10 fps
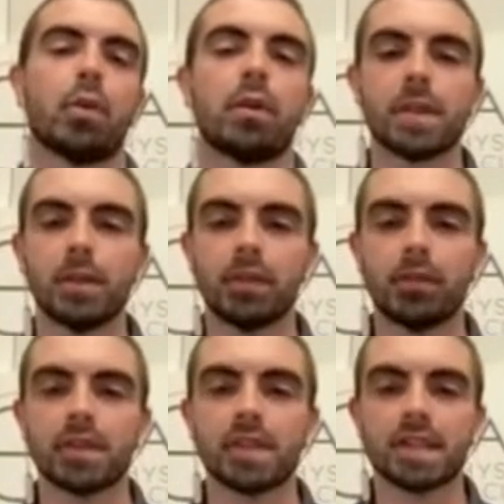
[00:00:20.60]
or if something
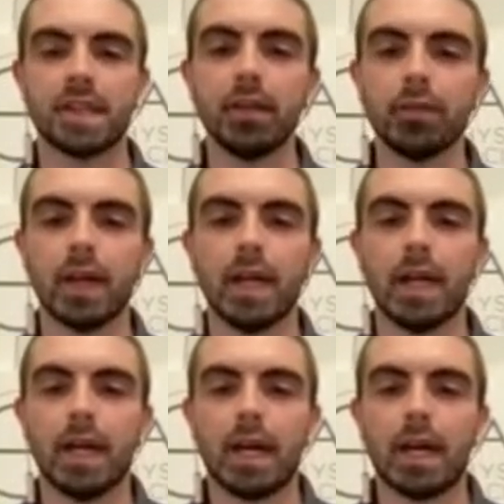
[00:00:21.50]
feels stiff,
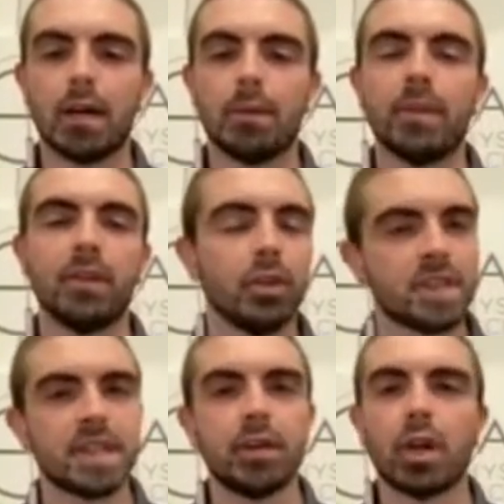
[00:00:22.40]
if you
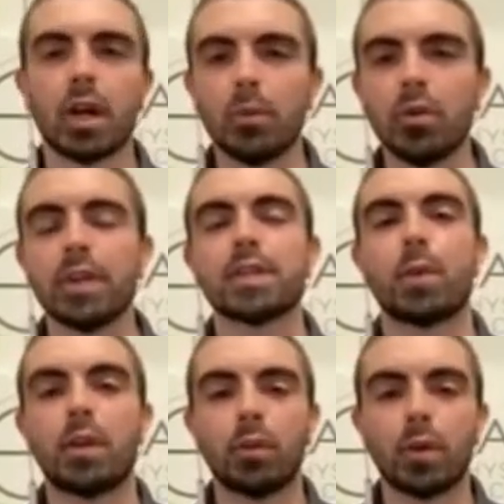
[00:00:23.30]
can see you're not moving as
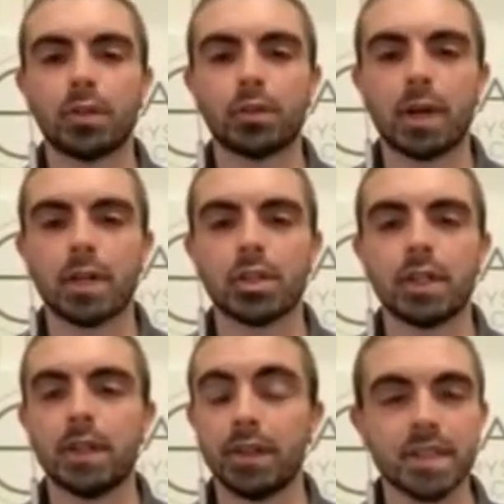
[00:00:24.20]
well in one
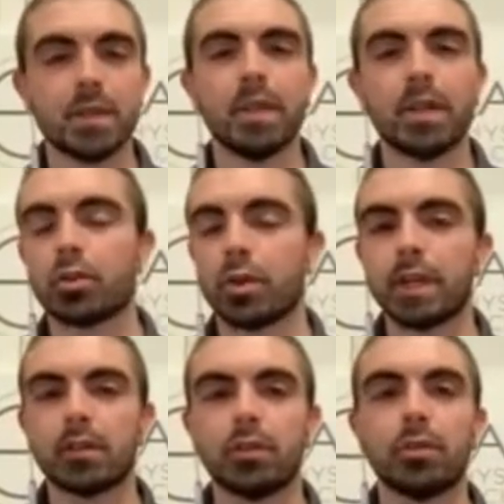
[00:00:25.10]
direction, this can be a
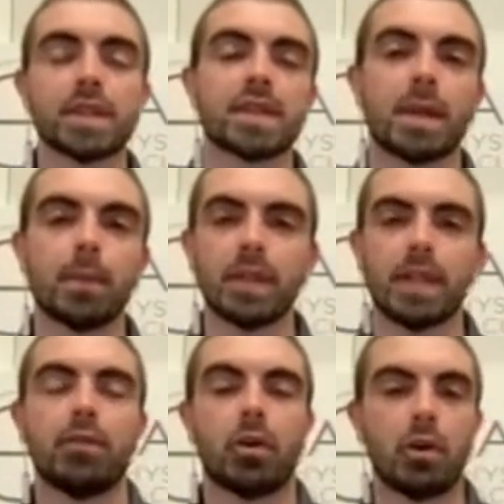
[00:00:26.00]
great clue that something
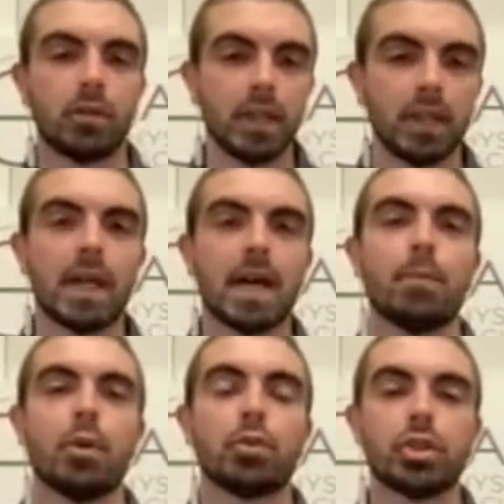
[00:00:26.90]
involved in
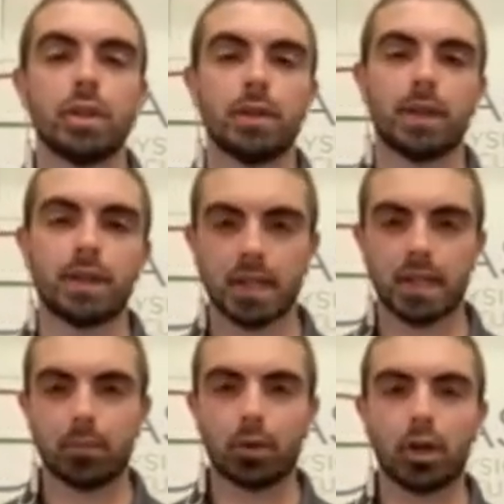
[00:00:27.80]
that motion is
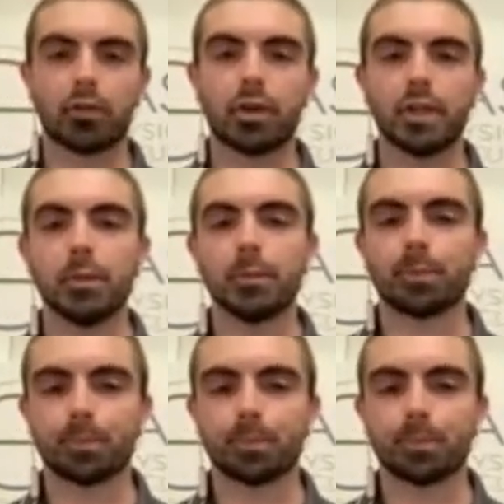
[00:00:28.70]
kind of bothering you.